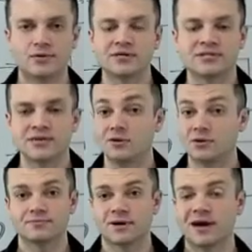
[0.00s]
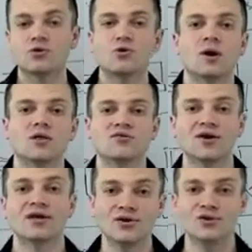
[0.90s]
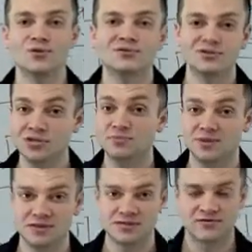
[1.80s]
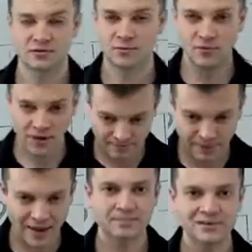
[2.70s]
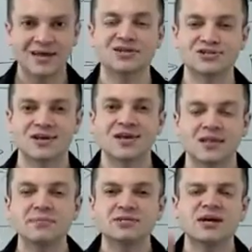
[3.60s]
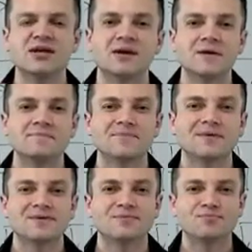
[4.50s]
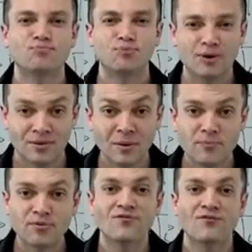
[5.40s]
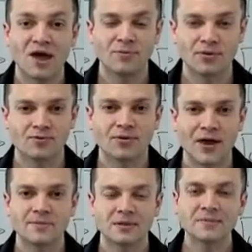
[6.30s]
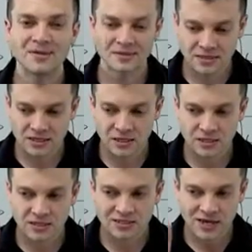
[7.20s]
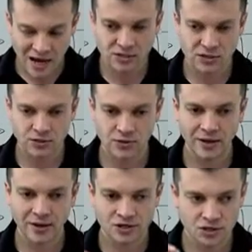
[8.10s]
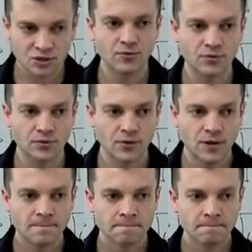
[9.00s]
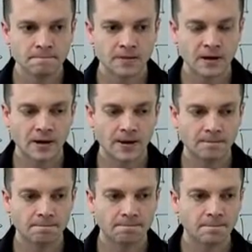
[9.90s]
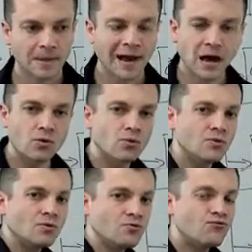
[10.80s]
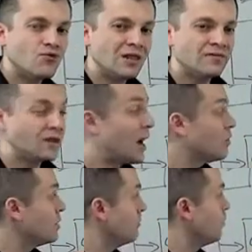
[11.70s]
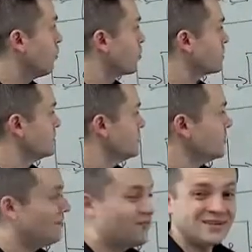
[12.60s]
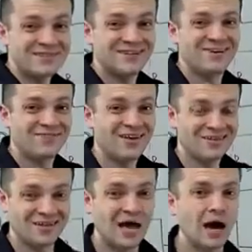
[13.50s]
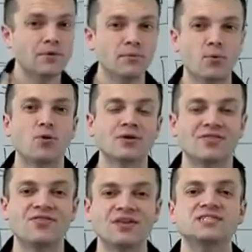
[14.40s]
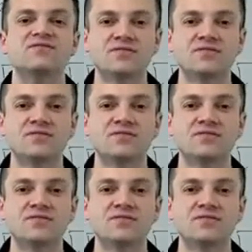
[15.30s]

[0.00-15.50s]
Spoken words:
want to say, look, how qualified are you to teach me this stuff? So before I pay attention, let me just let me pre-frame you, okay? Let me talk to you and show you how relevant, how important this stuff is, and how important this